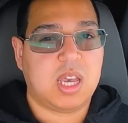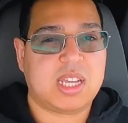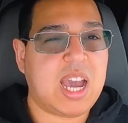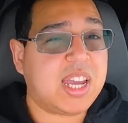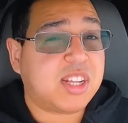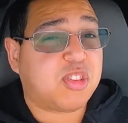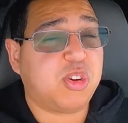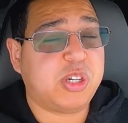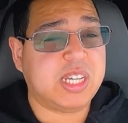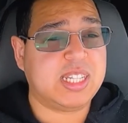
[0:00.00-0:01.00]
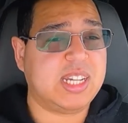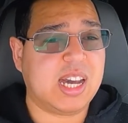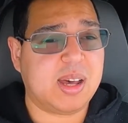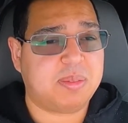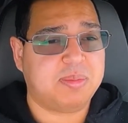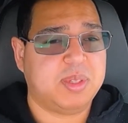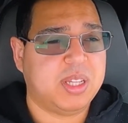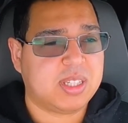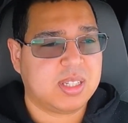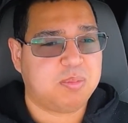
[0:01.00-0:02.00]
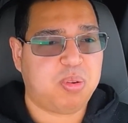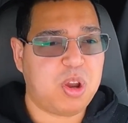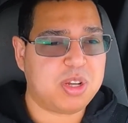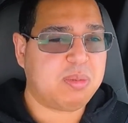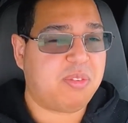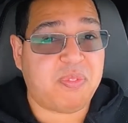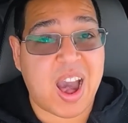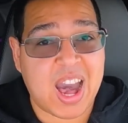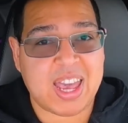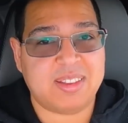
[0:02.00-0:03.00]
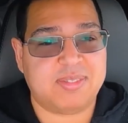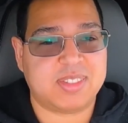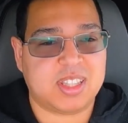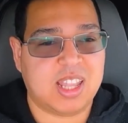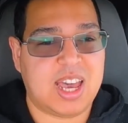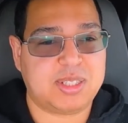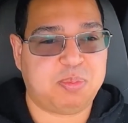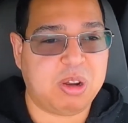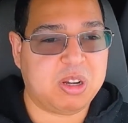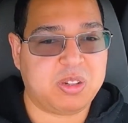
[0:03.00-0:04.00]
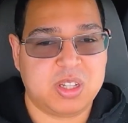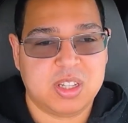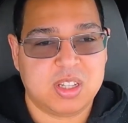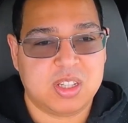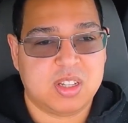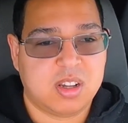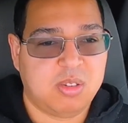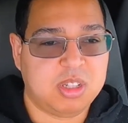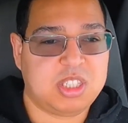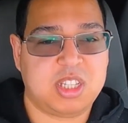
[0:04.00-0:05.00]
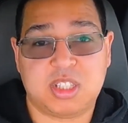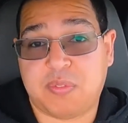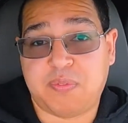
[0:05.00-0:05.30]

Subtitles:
I kind of threw in pro number 5, the last pro, which is the